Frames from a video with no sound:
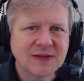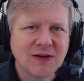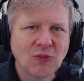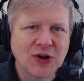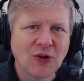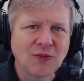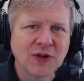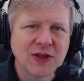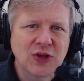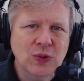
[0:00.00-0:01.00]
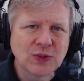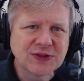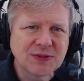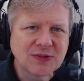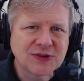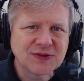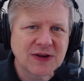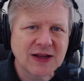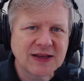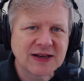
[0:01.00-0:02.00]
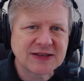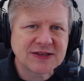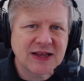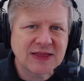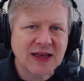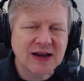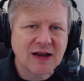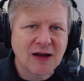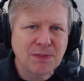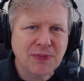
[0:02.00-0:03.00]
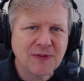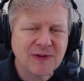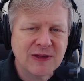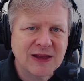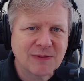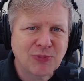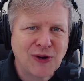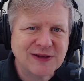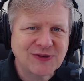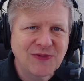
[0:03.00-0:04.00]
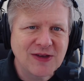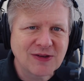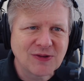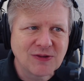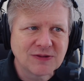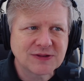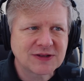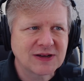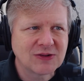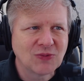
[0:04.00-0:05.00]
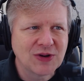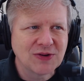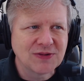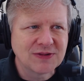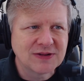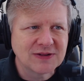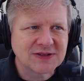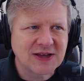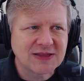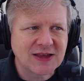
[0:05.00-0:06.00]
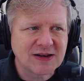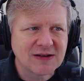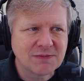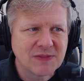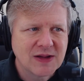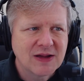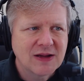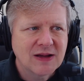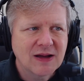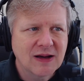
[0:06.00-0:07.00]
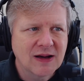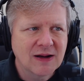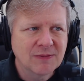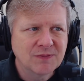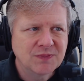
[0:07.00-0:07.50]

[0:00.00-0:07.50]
we don't really use them because you're not going to set that up in a press vehicle. It's kind of weird to set that up. Um,